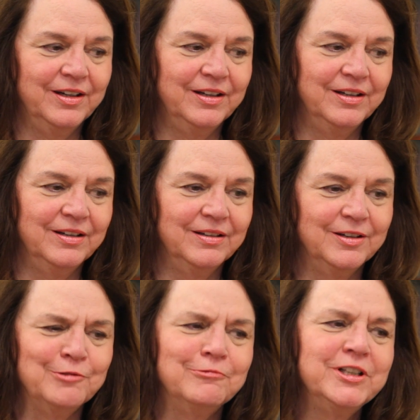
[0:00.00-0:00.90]

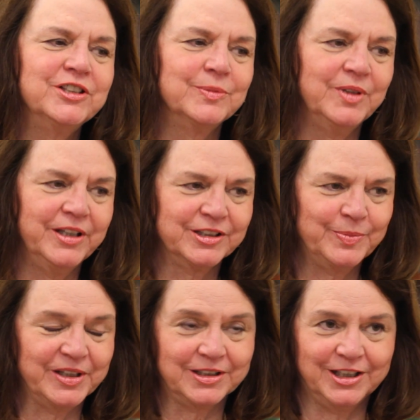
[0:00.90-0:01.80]
a reasonable
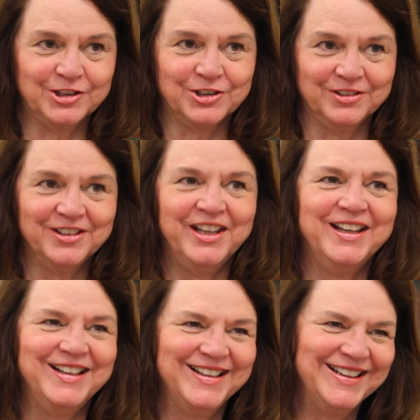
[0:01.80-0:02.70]
expectation
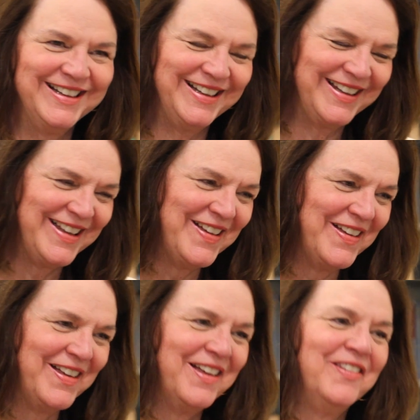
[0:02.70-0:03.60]

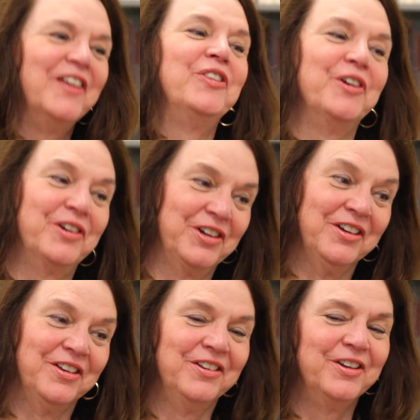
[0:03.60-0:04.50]
that
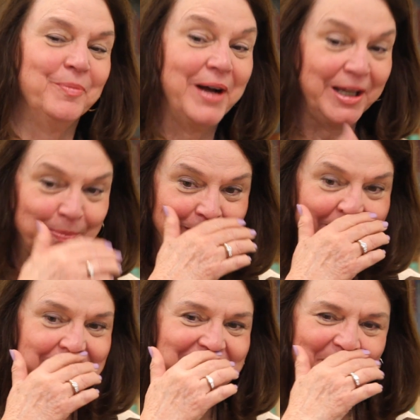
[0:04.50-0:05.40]
there might
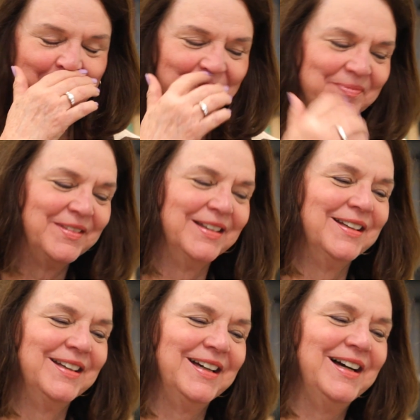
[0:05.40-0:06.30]
be some
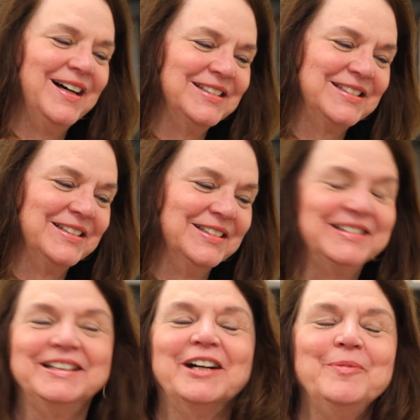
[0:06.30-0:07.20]

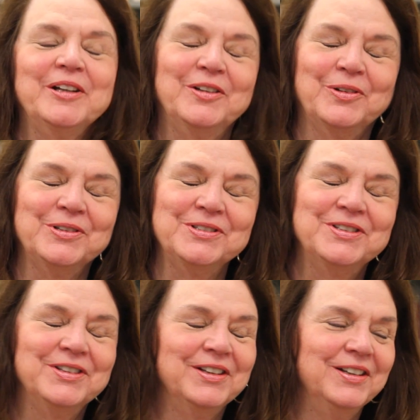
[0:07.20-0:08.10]
hostility coming
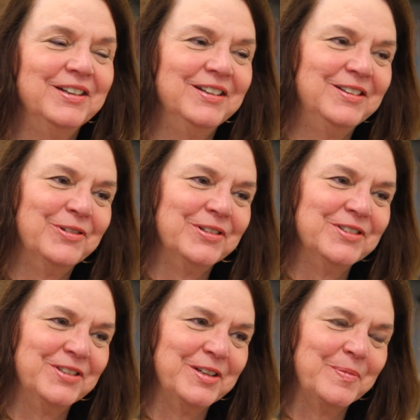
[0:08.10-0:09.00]

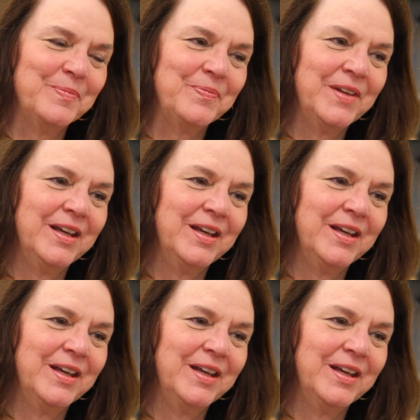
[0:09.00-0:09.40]
towards them.